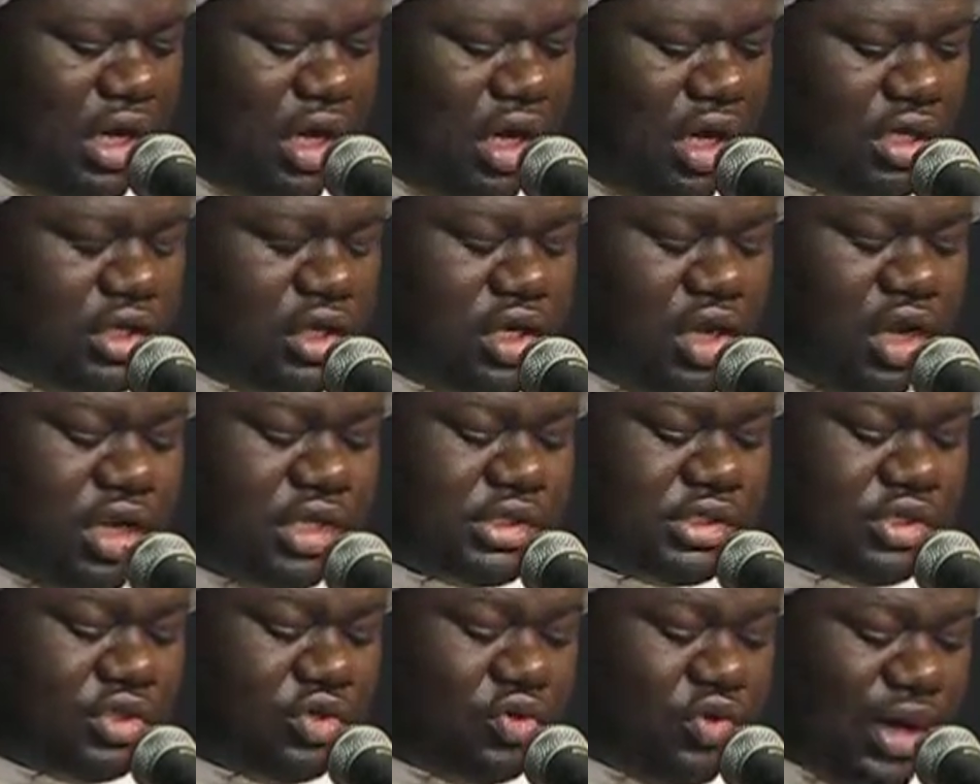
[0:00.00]
a
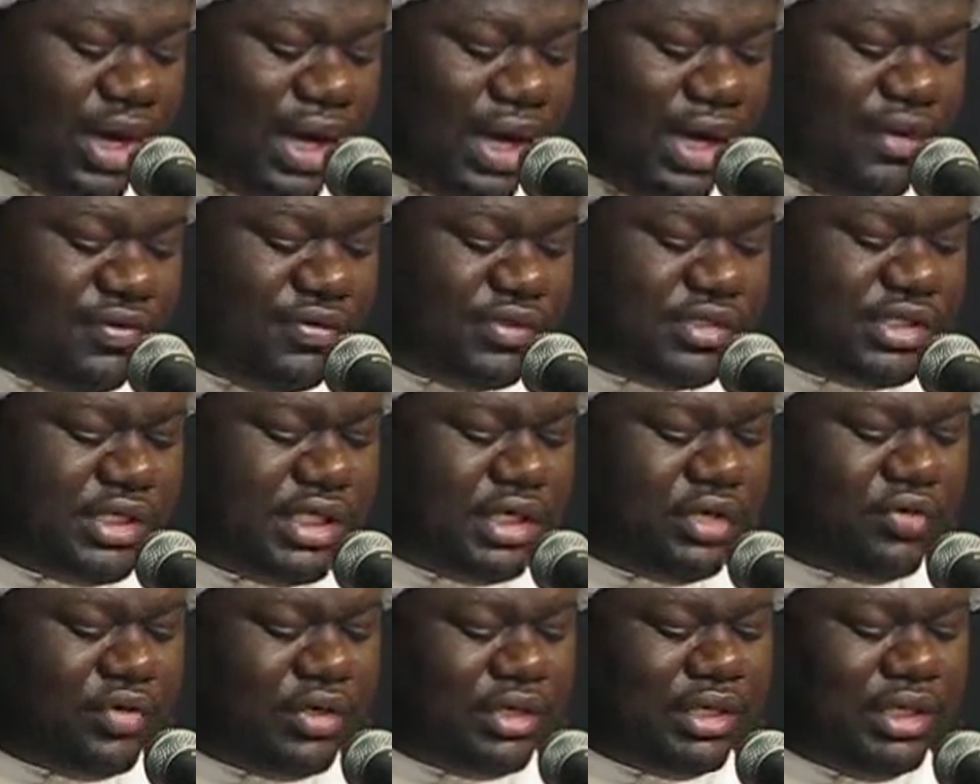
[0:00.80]
lost grave
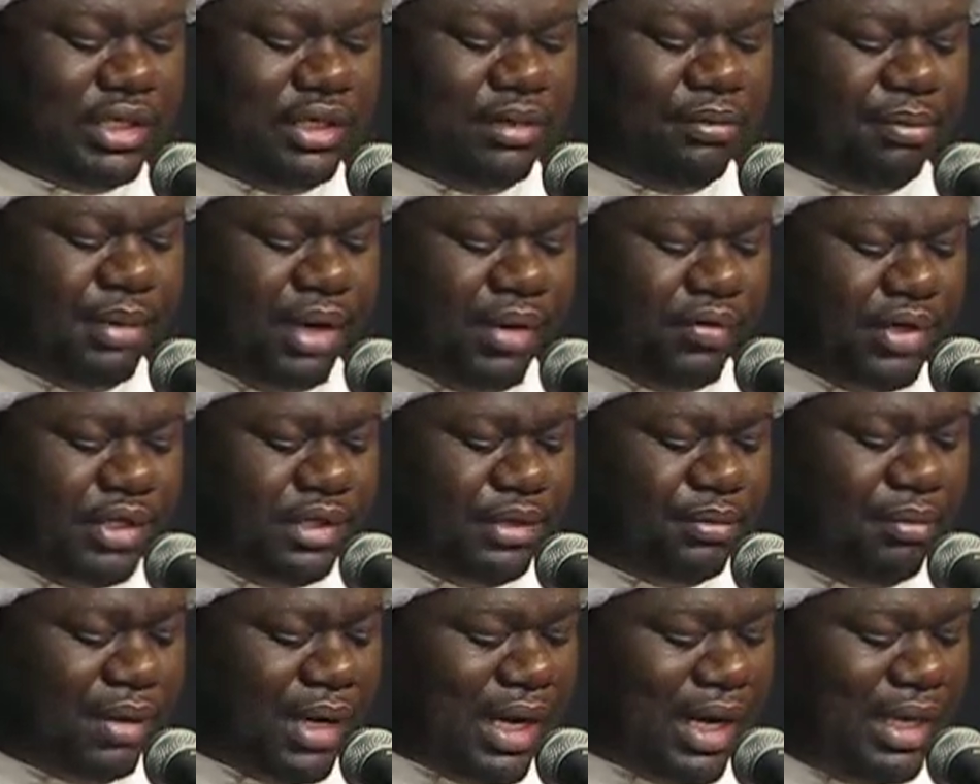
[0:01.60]
secretly
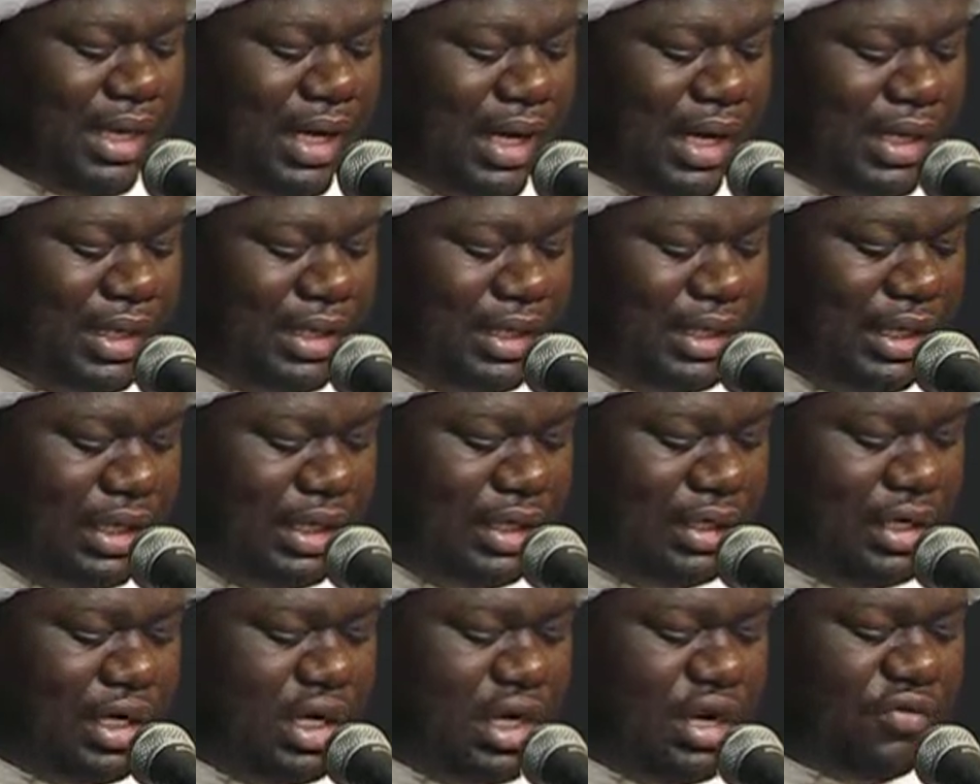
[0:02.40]
buried by
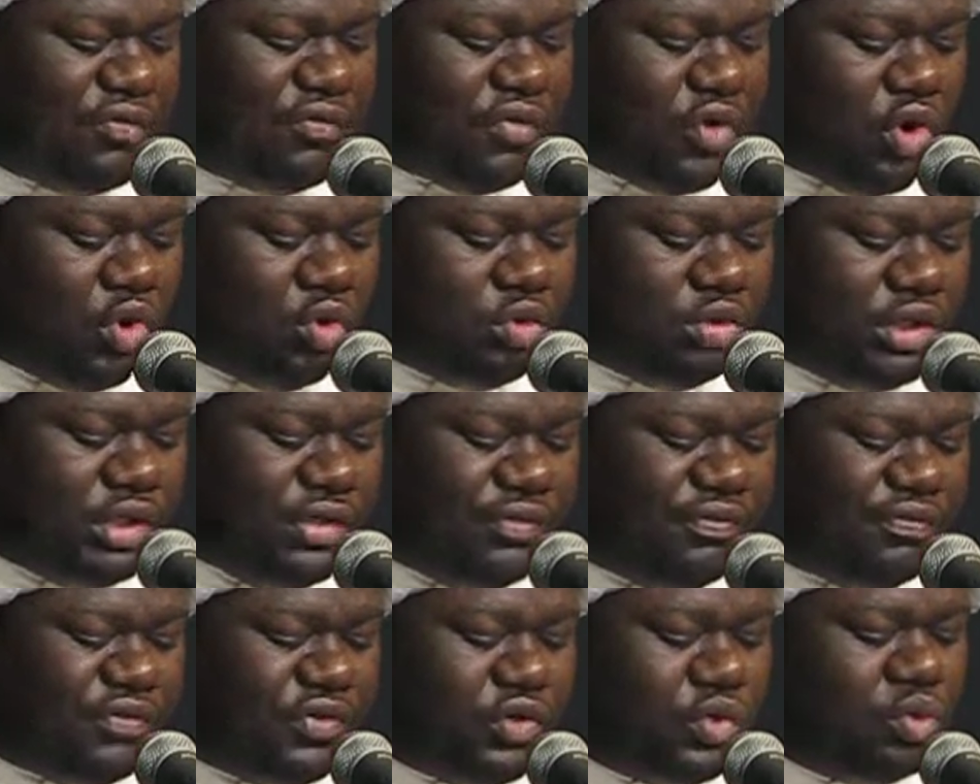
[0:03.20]
Ali, for only
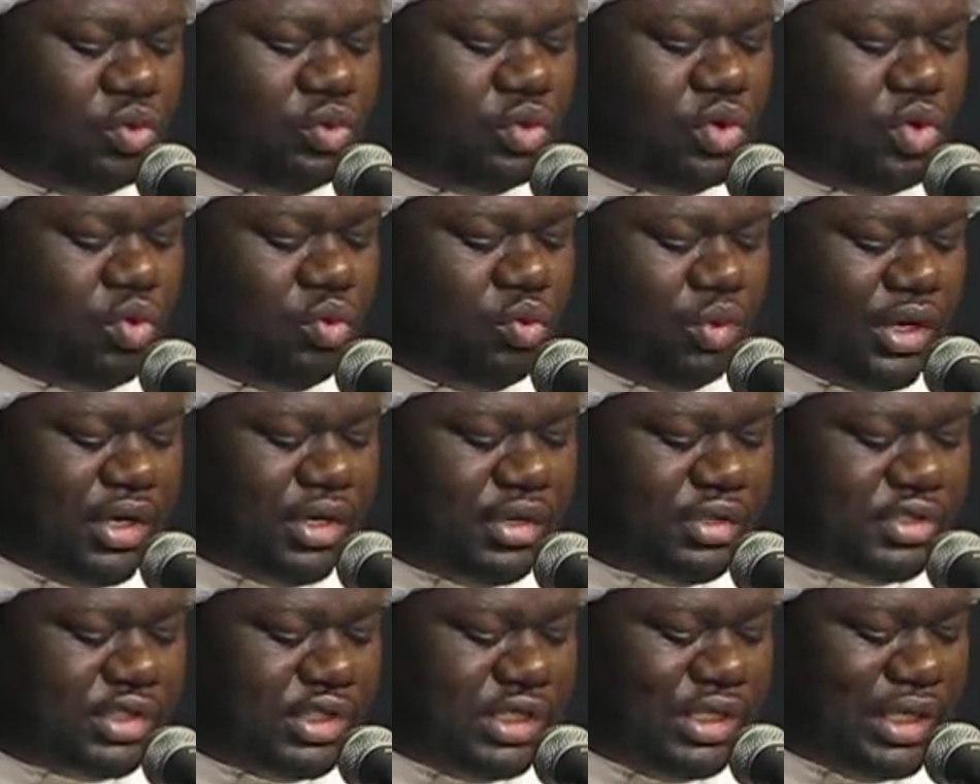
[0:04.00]
few know
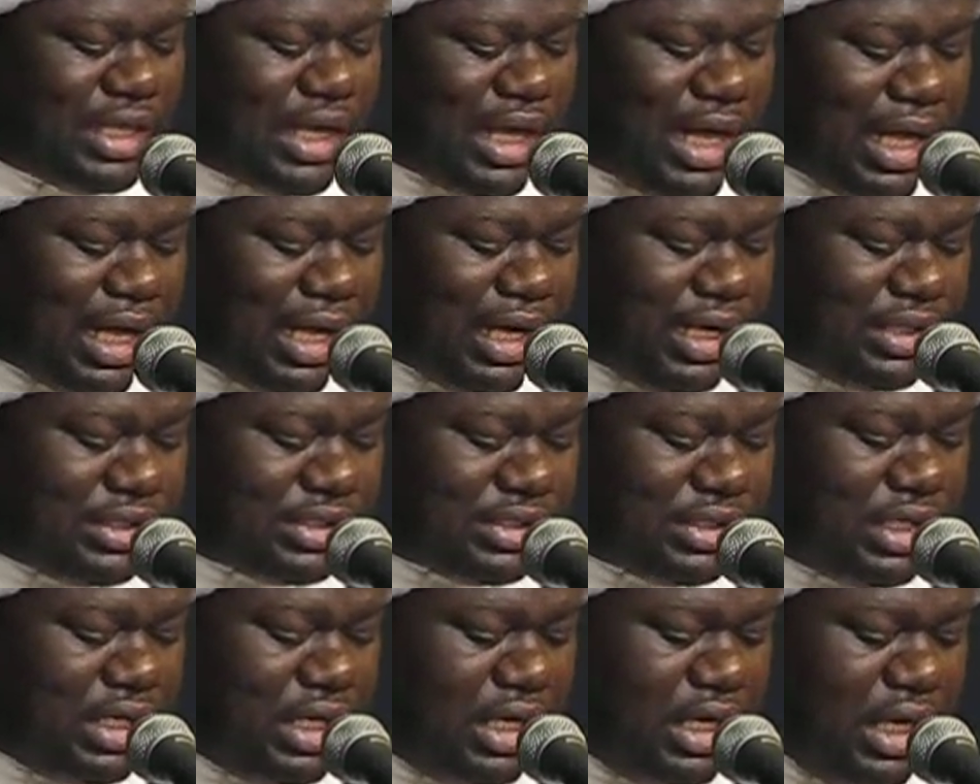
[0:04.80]
where she
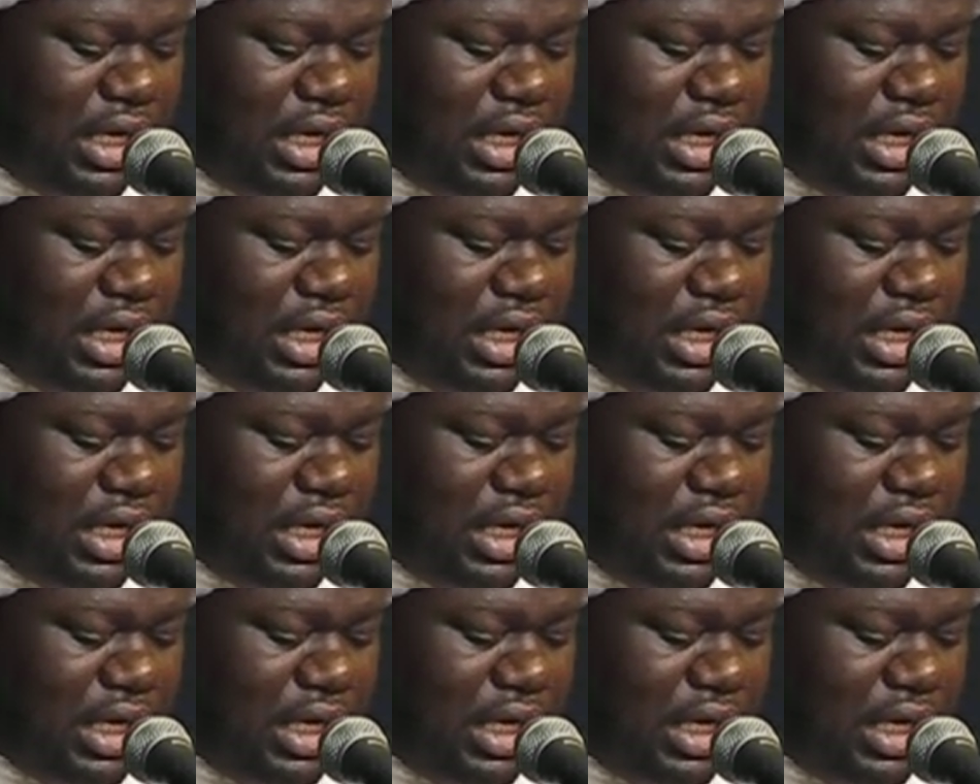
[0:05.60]
lies.